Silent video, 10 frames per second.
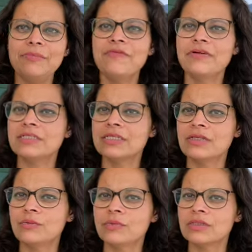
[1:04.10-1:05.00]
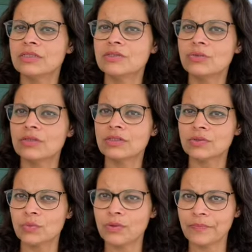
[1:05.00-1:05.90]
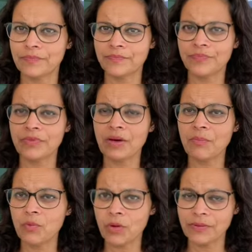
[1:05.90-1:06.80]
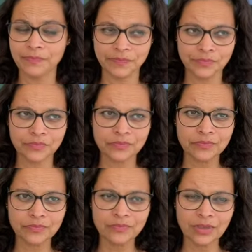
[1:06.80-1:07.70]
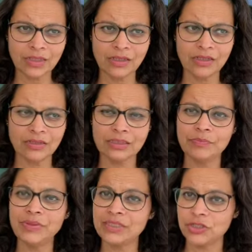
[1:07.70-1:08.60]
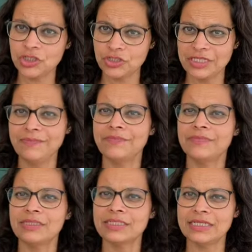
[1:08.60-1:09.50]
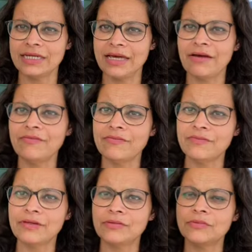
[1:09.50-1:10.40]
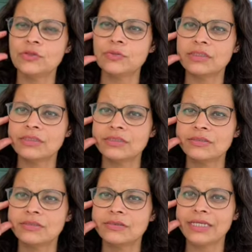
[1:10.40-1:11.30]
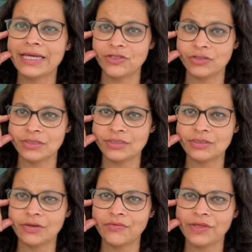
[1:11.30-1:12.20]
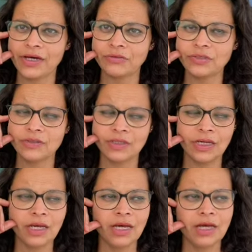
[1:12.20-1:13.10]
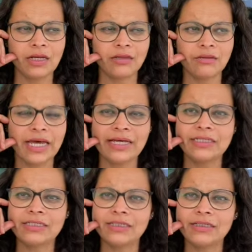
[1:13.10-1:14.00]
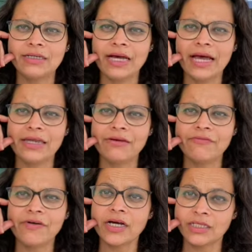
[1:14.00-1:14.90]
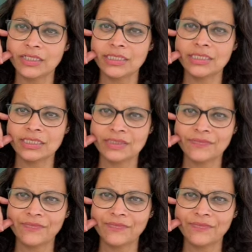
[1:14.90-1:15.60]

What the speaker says: me first tell you what these two things were. Number one, the peach tree that I have towards the entrance of the house. Now that had a fungal disease.